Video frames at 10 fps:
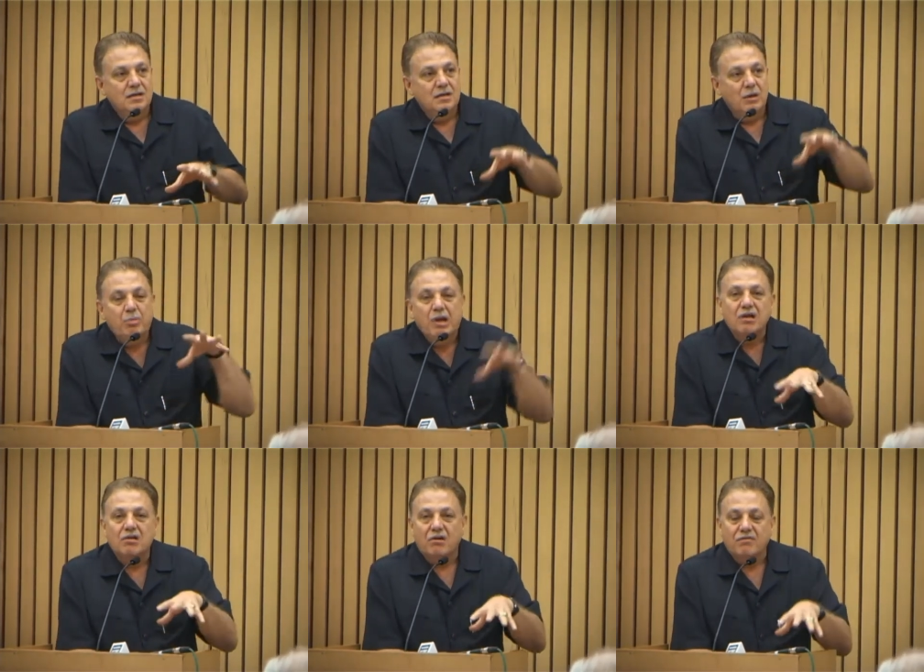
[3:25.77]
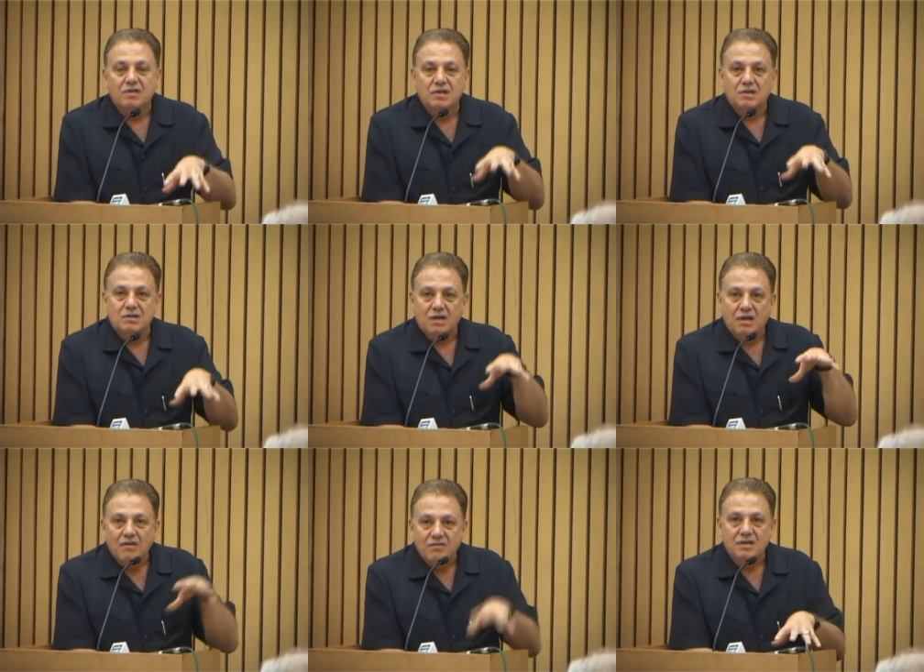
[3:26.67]
the pillar of the, the
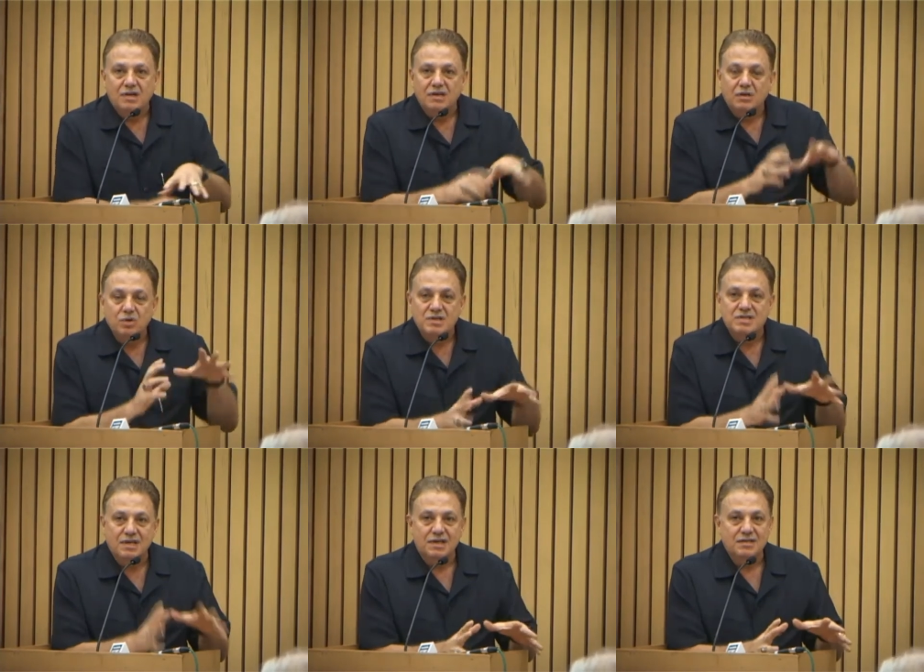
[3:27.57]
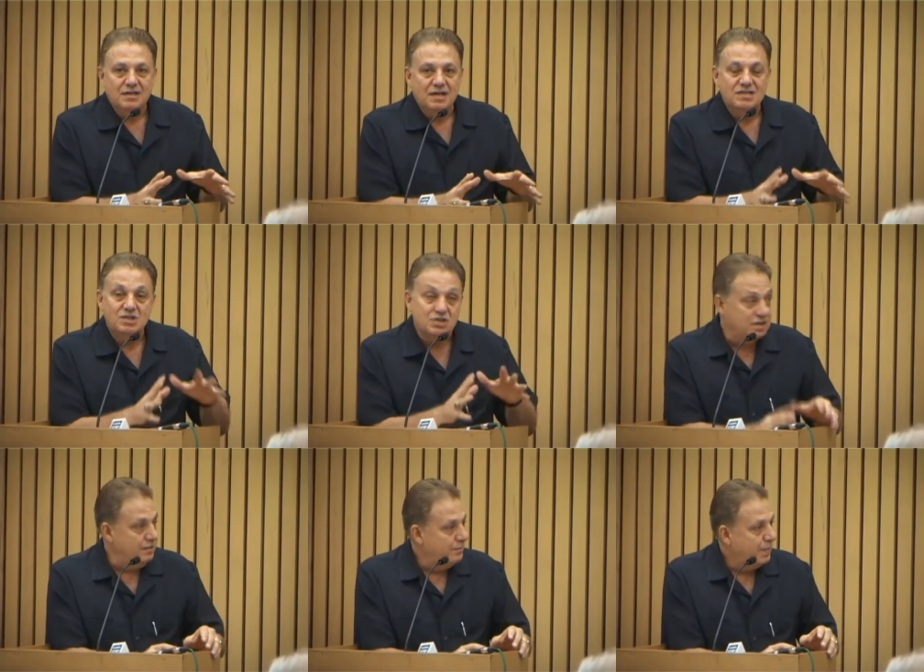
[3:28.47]
governing, the good state is three.